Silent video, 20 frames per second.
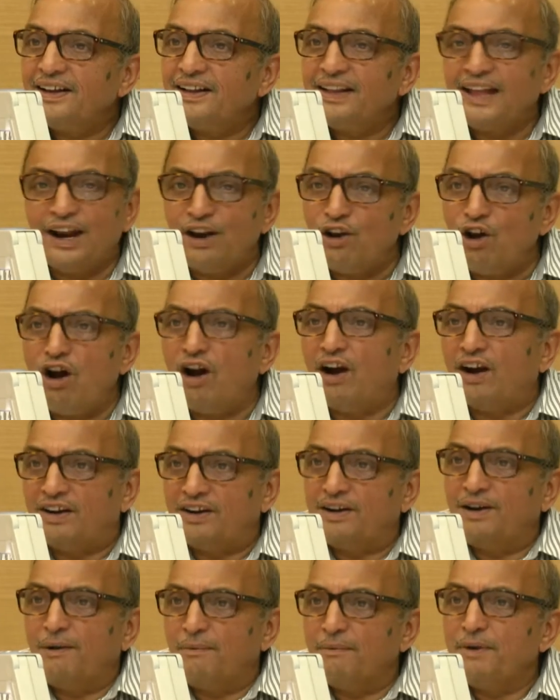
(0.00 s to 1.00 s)
They're
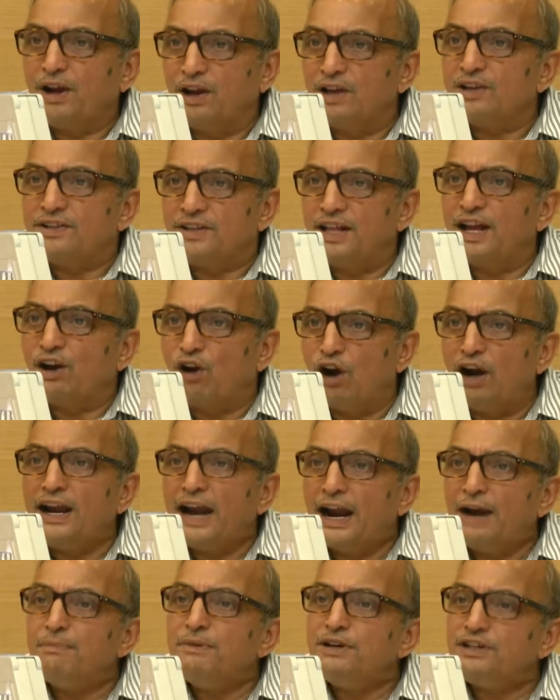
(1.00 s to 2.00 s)
not, because they got
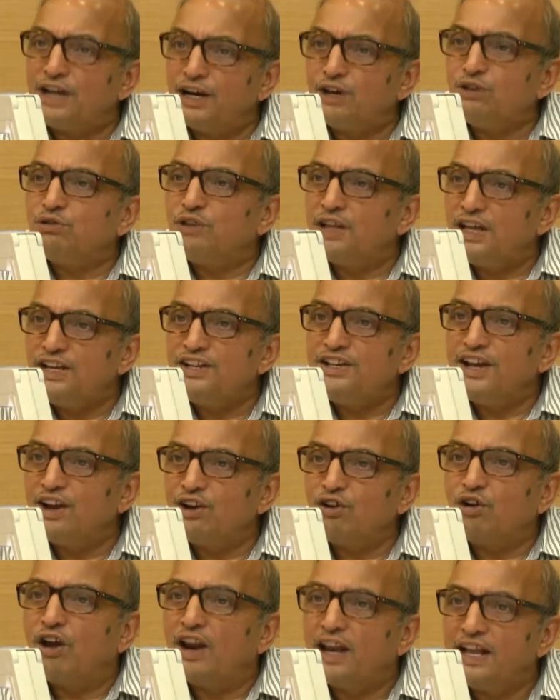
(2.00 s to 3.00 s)
admission to the
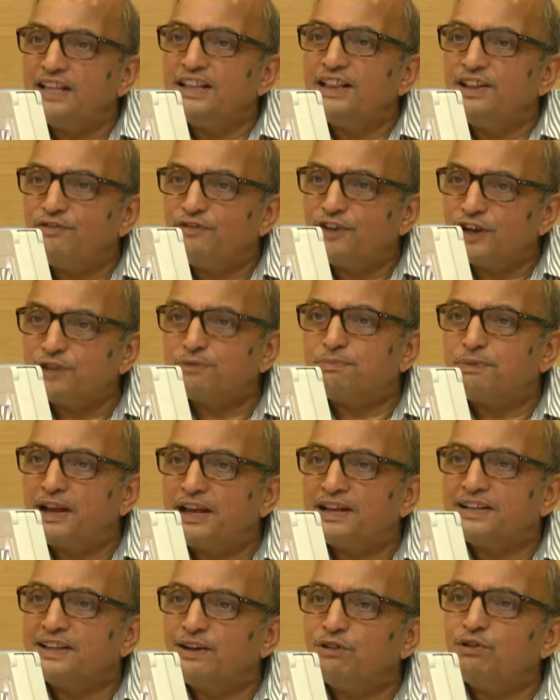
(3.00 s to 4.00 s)
engineering college in the first
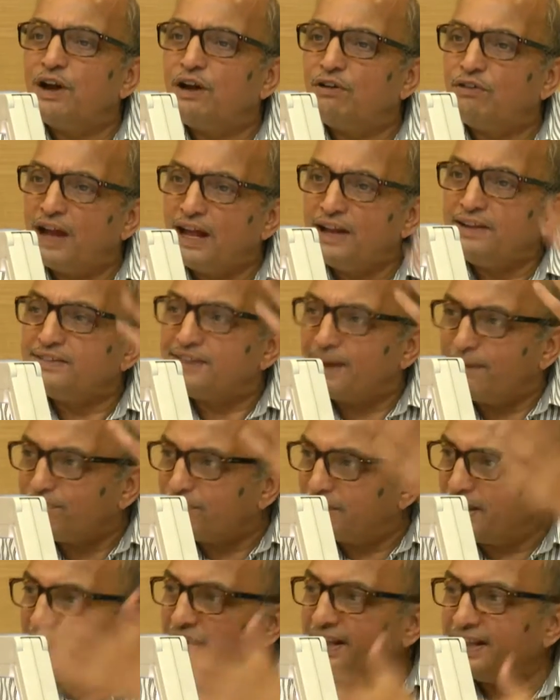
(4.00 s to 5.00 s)
place. They would have done
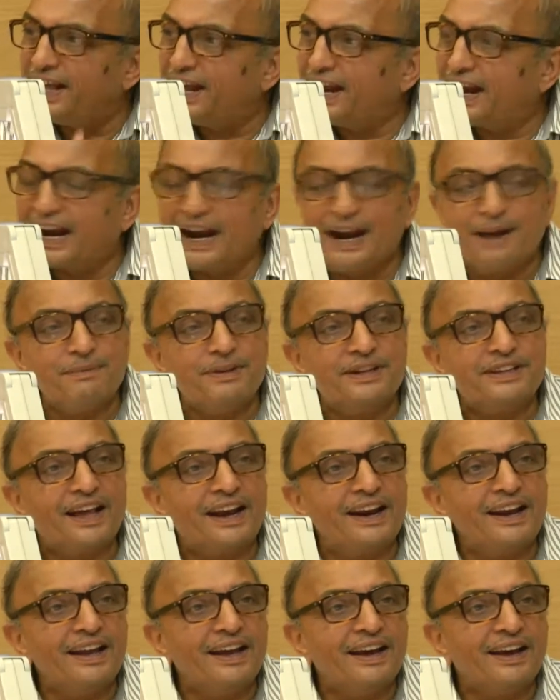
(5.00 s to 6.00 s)
something in their academics
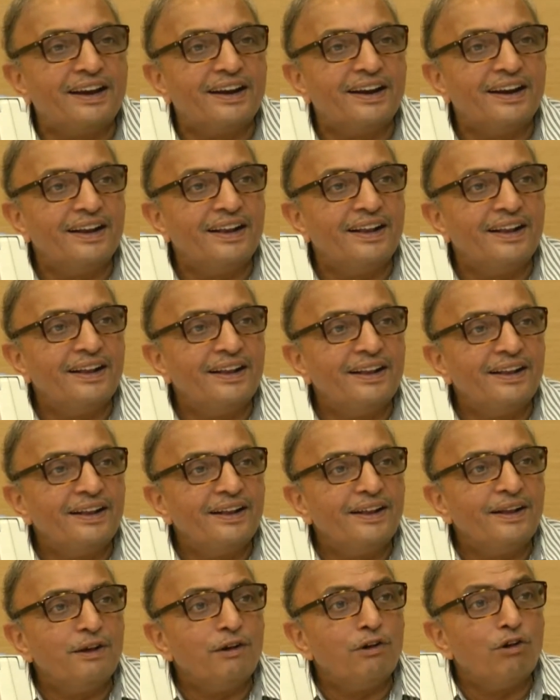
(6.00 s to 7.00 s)
earlier.
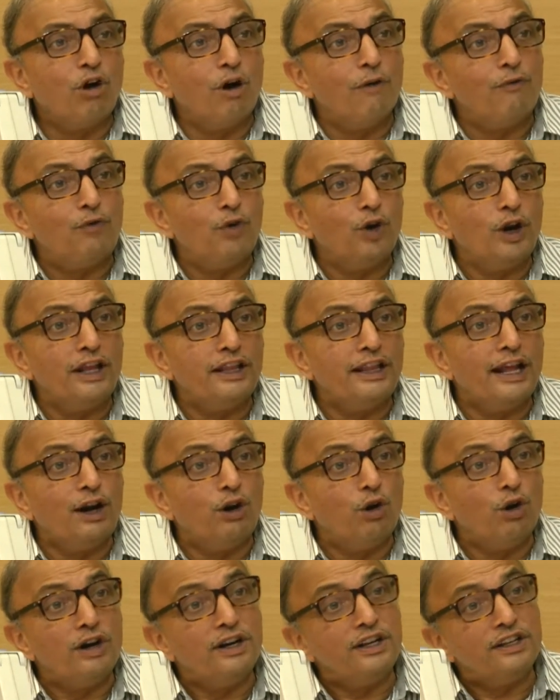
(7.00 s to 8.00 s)
Hopefully, they
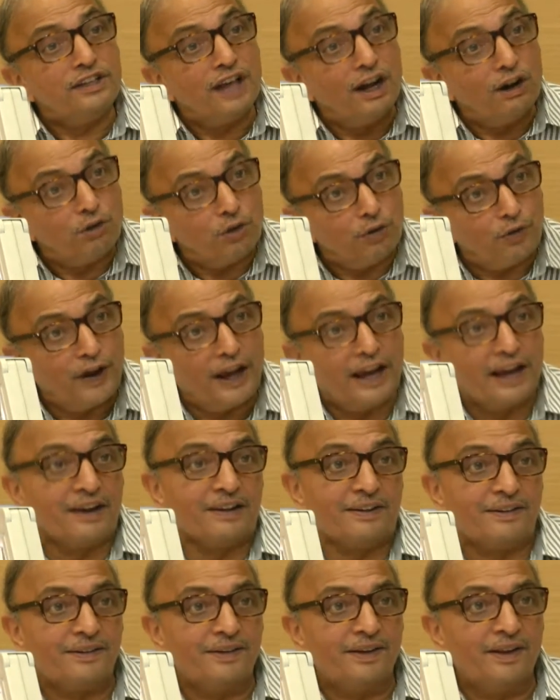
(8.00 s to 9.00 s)
don't deserve to fail.
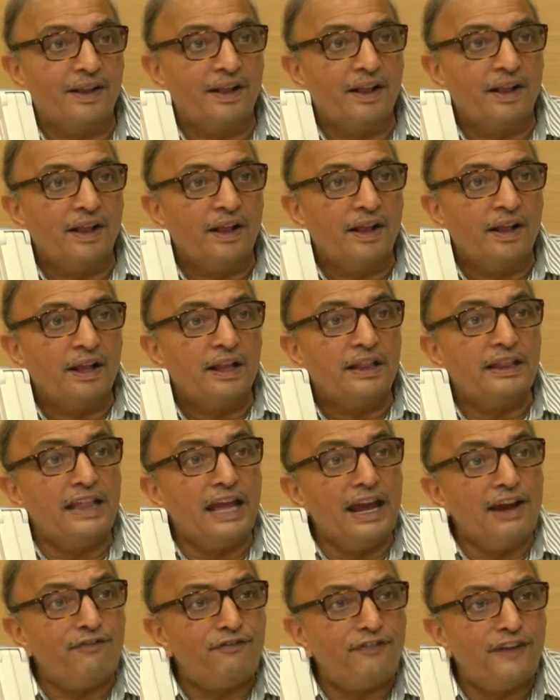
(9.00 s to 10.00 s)

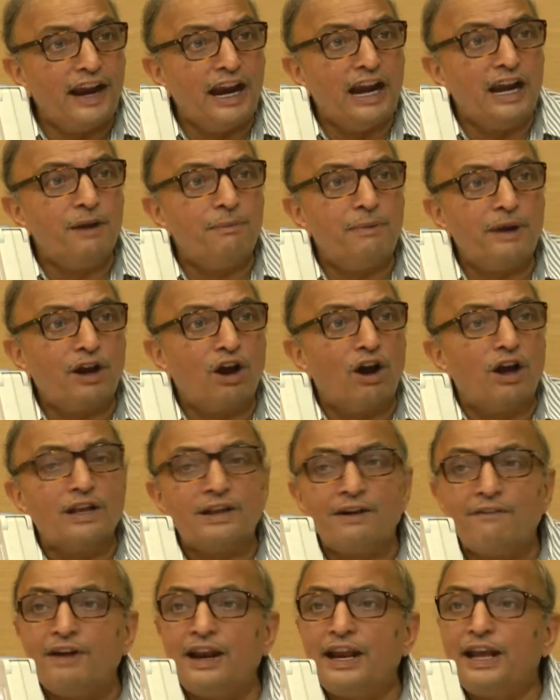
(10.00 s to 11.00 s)
They failed because
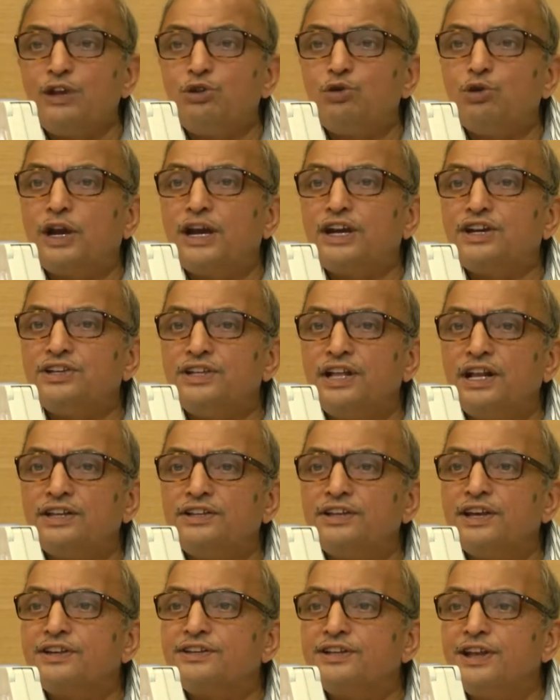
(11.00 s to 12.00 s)
our educational
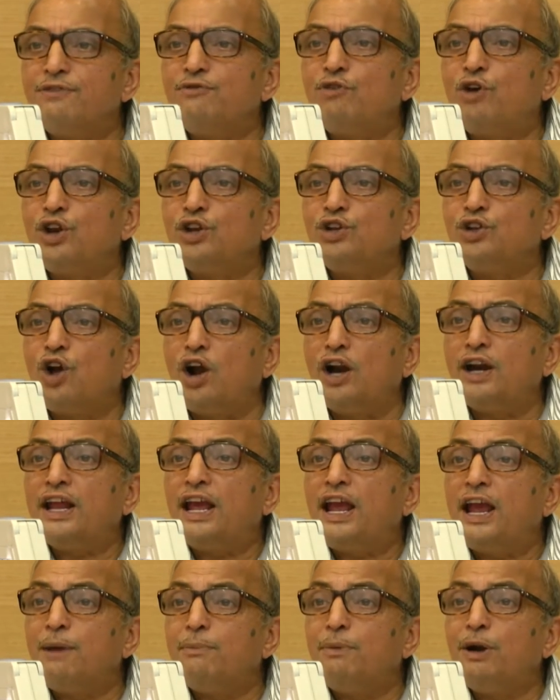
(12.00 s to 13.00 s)
system was
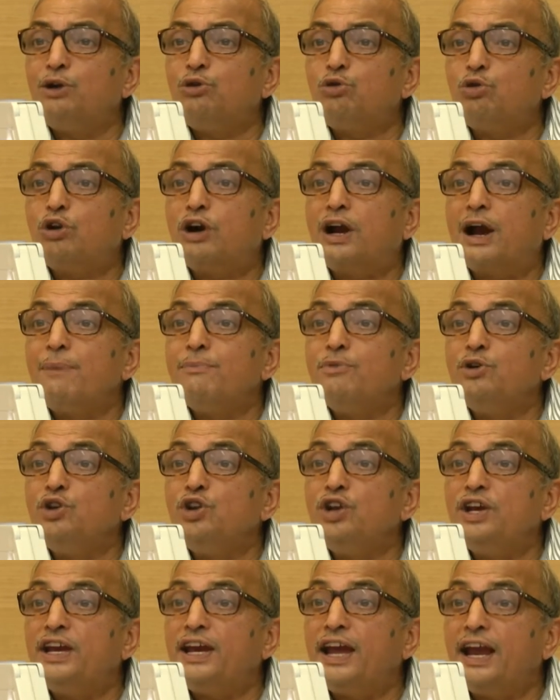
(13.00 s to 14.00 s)
not able to
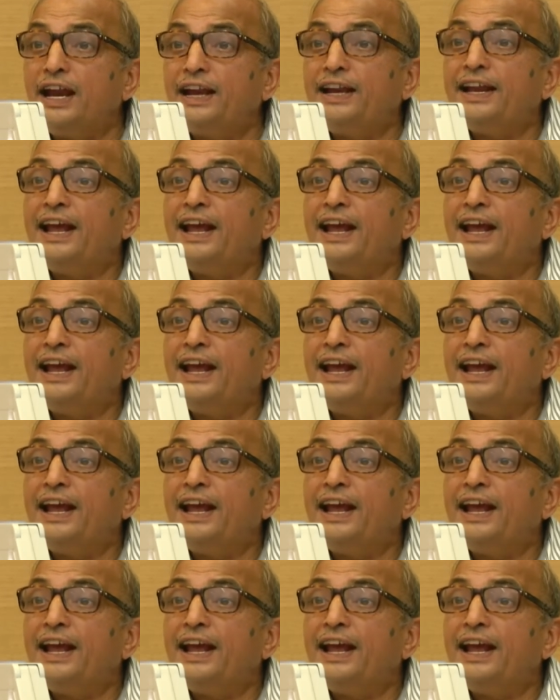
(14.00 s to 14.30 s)
communicate